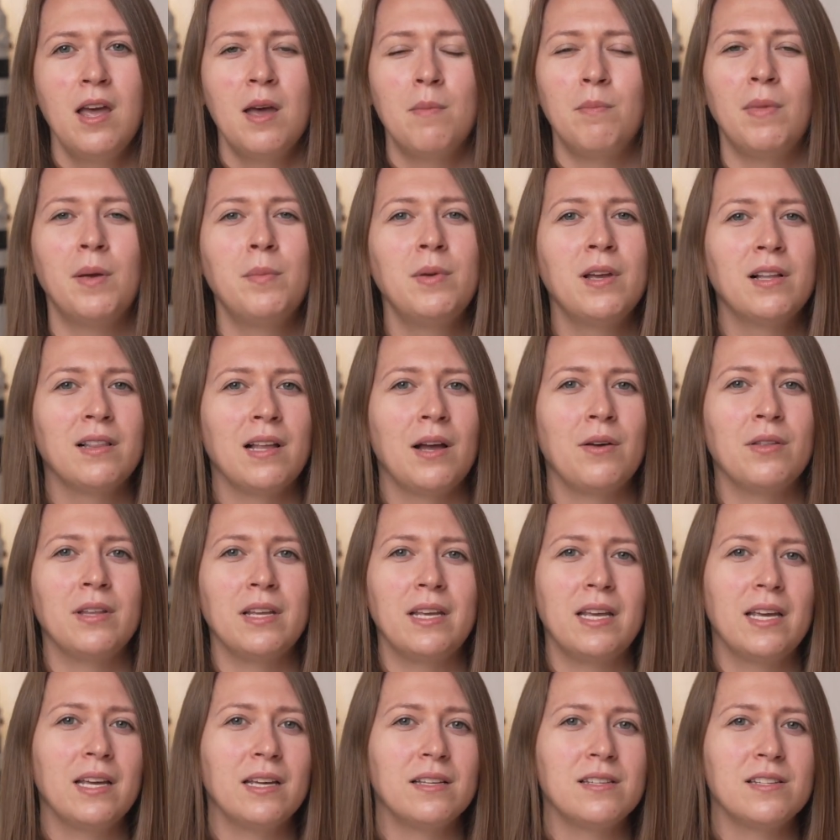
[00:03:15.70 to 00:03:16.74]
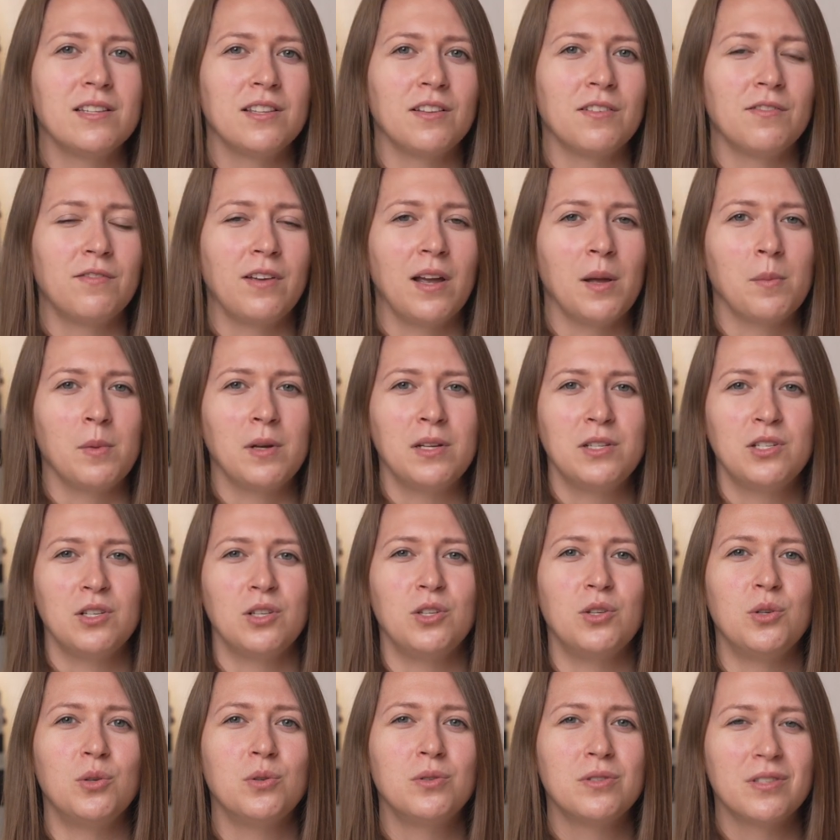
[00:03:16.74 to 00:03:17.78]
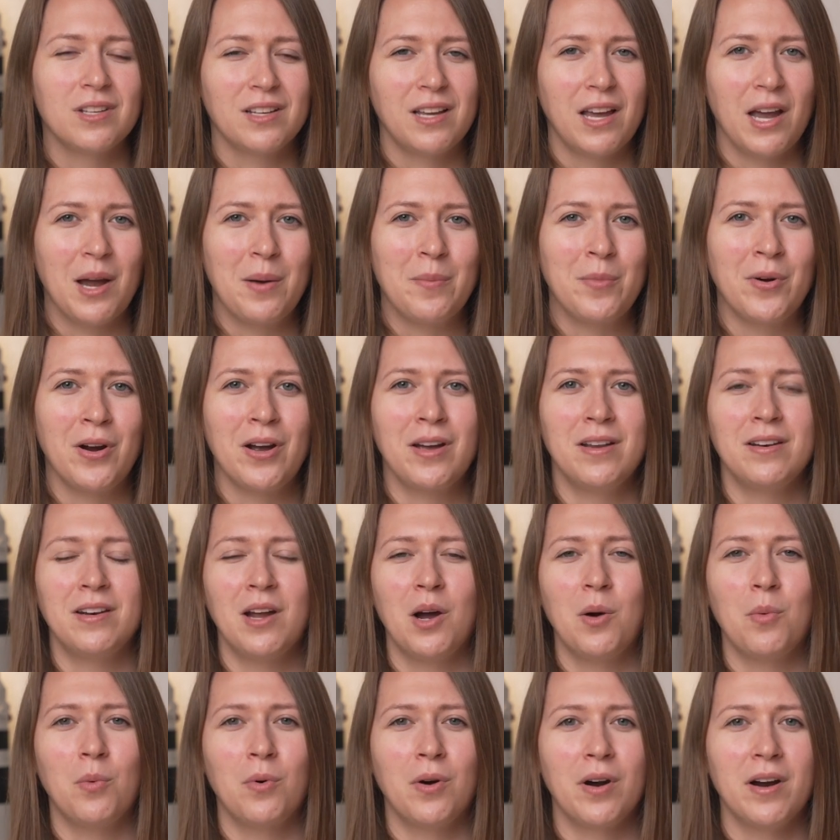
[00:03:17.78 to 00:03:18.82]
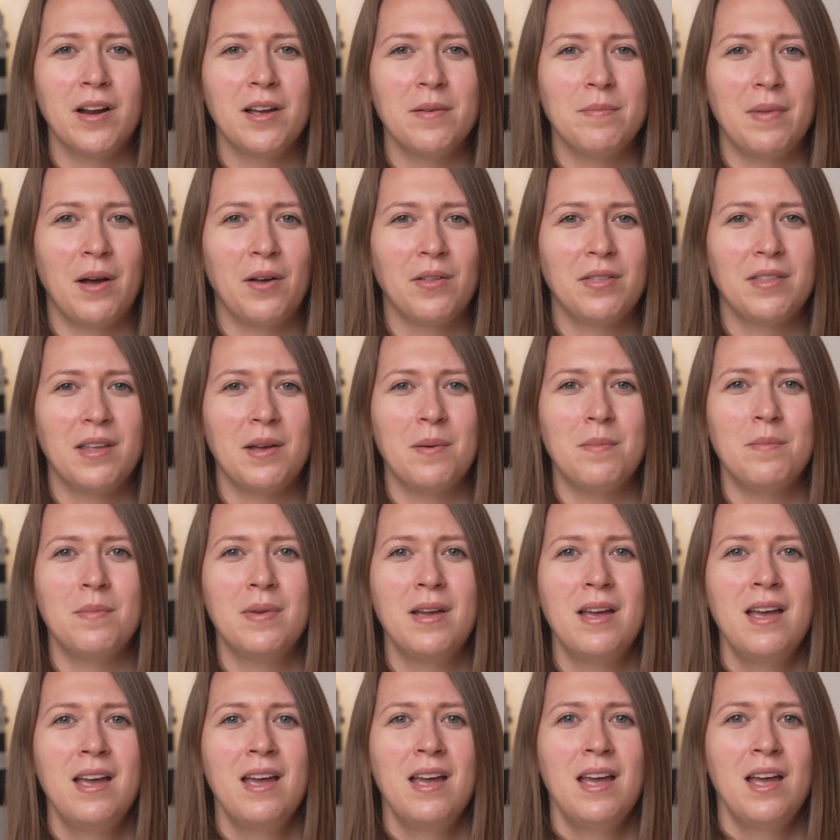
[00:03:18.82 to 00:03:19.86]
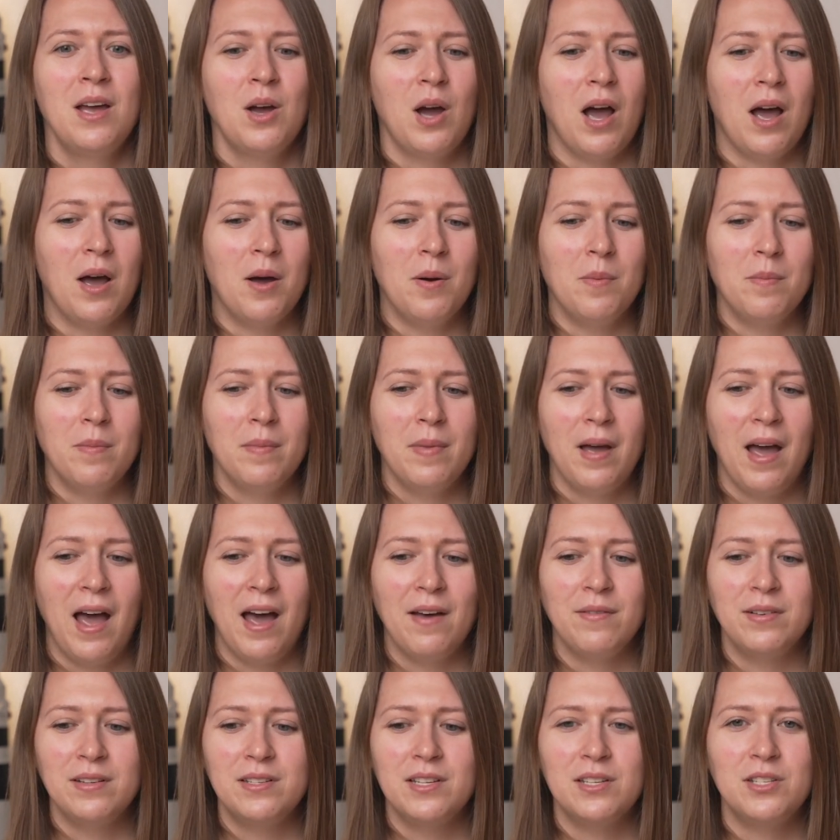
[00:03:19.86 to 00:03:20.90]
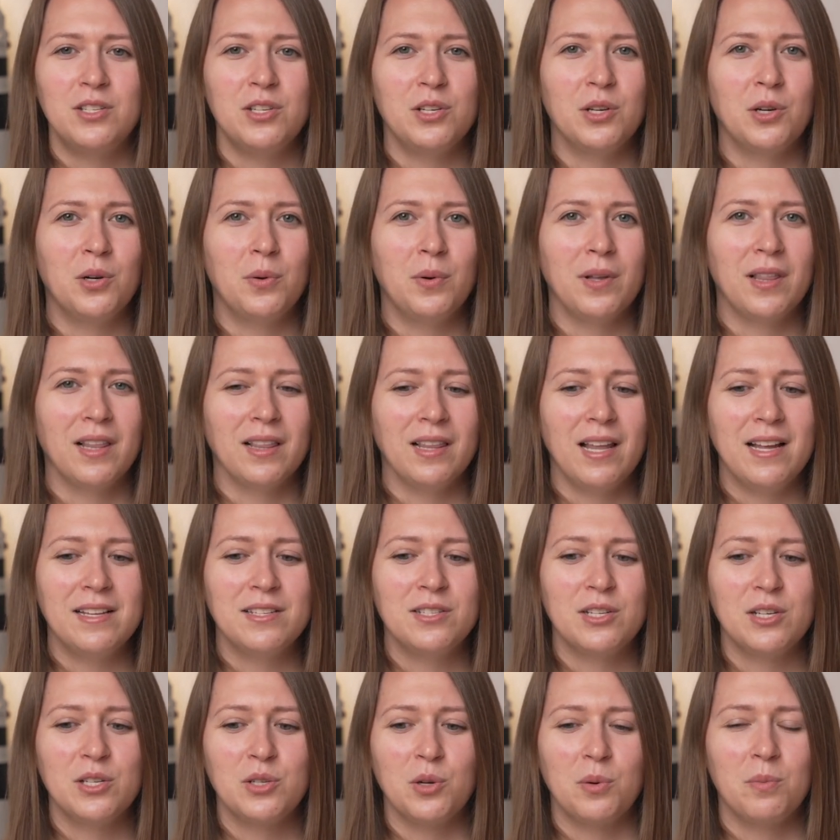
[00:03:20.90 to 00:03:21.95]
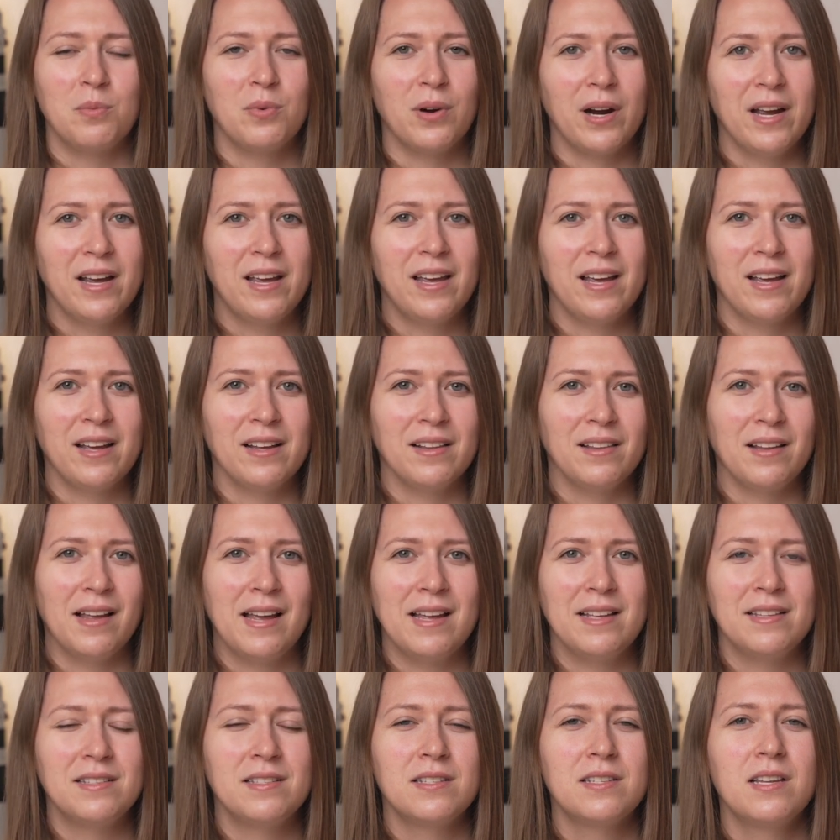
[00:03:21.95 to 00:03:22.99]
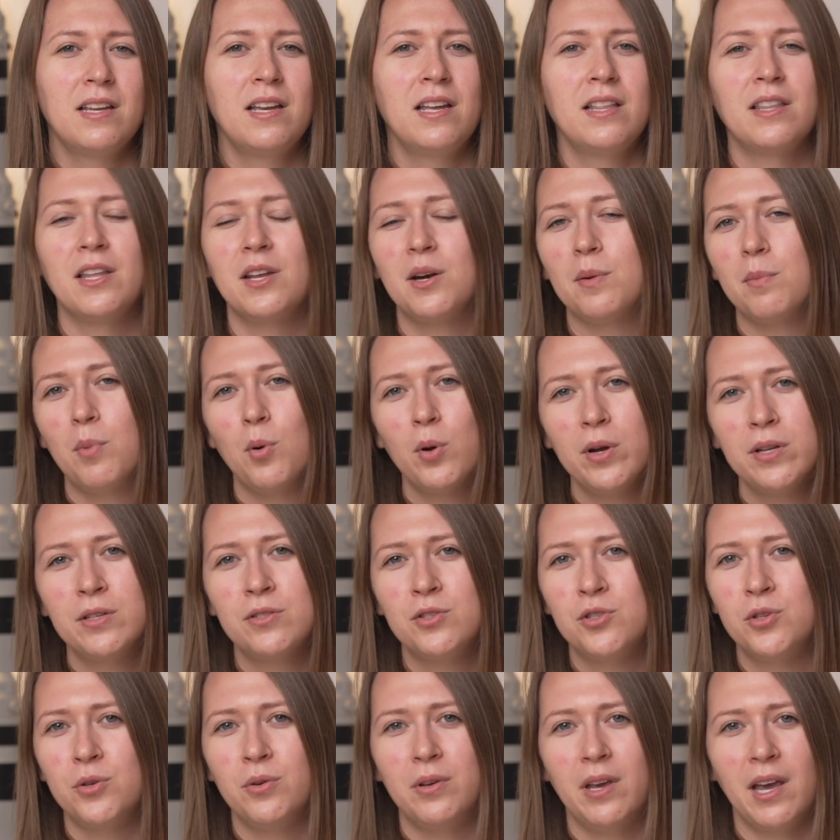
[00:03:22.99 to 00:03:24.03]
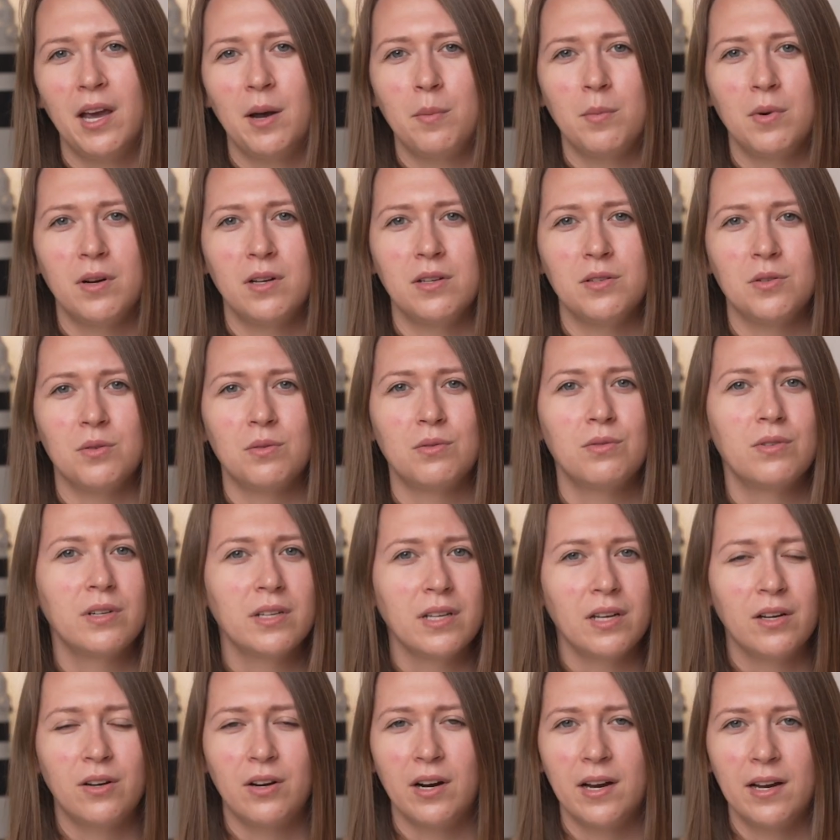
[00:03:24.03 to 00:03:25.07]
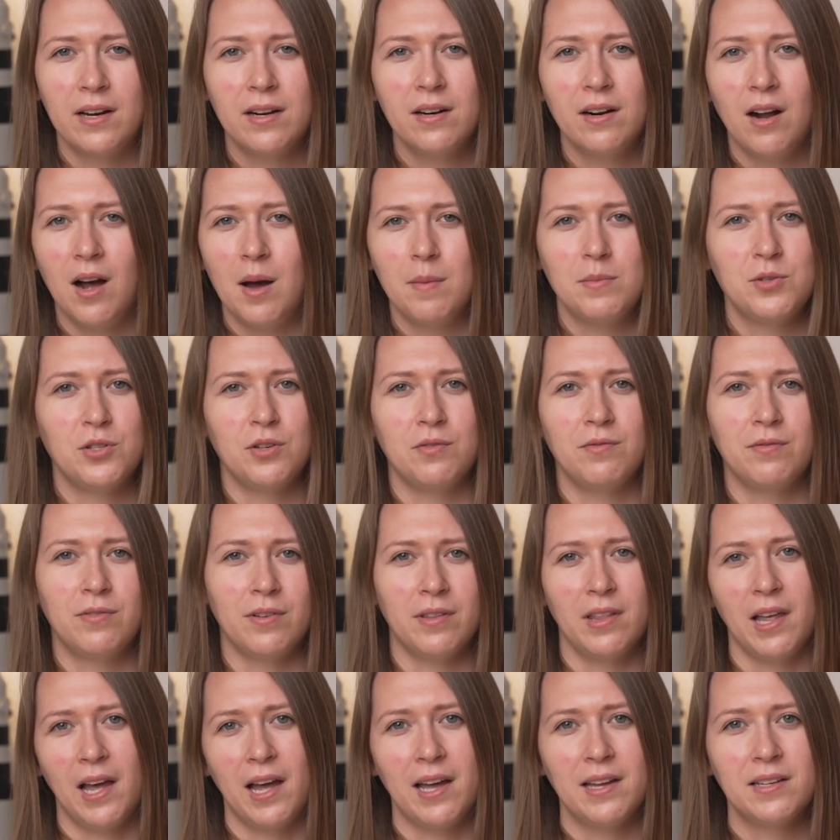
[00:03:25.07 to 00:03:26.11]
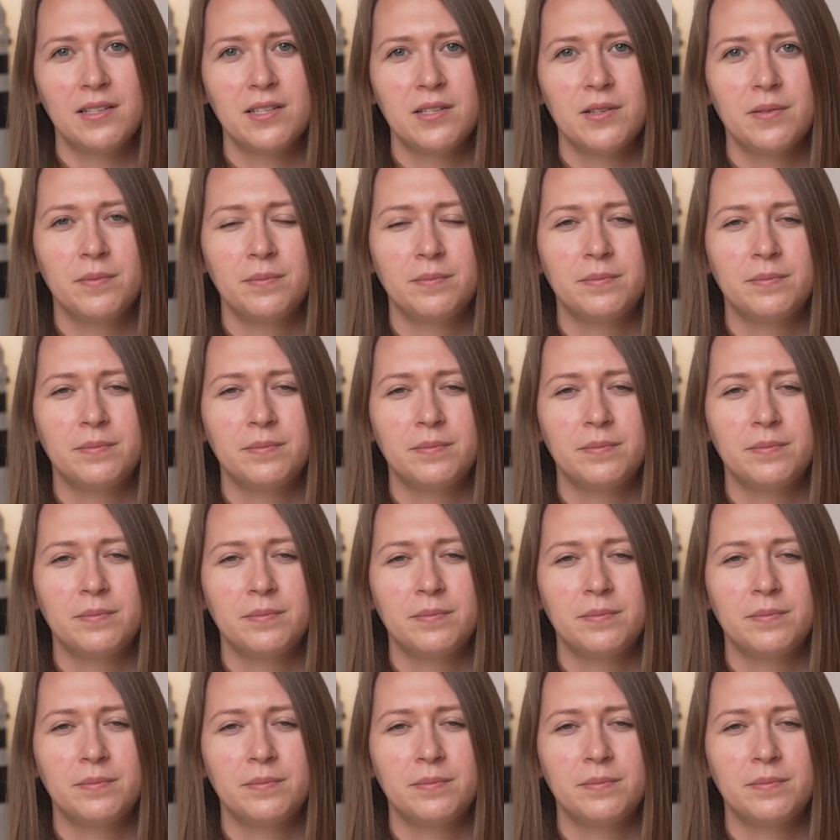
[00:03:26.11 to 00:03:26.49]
maybe allow the kids in the family to use the camera and not worry about them having to deal with lenses or breaking a lens, then a point and shoot camera is a really great option for that.